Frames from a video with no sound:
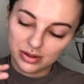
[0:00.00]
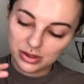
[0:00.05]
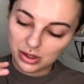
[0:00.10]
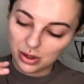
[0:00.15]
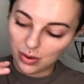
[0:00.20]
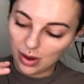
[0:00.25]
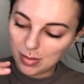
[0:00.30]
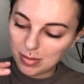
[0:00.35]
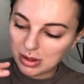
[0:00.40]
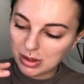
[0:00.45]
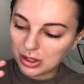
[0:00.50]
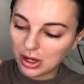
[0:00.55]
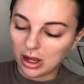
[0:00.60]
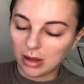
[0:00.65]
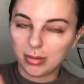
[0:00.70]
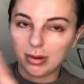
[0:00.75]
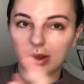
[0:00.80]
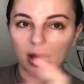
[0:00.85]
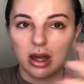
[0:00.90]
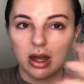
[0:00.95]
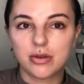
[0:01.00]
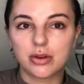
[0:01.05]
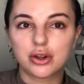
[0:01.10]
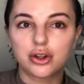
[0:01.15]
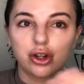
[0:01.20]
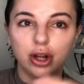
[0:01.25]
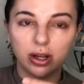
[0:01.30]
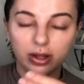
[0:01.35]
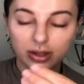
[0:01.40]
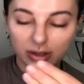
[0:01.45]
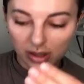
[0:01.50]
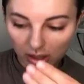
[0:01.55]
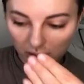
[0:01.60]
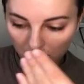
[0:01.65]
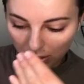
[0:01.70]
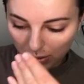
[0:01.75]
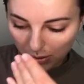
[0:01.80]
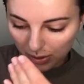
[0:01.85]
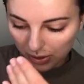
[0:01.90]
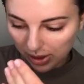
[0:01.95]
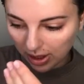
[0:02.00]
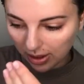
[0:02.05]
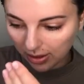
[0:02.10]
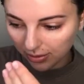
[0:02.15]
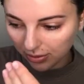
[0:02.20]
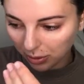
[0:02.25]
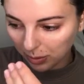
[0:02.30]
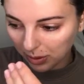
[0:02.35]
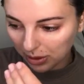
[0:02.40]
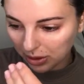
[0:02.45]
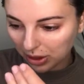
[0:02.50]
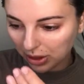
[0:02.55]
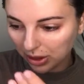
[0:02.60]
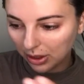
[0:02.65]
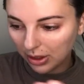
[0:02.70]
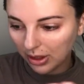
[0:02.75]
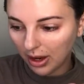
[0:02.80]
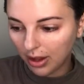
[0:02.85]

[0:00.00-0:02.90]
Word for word: So I'm going to talk about kind of adjusting your routine for winter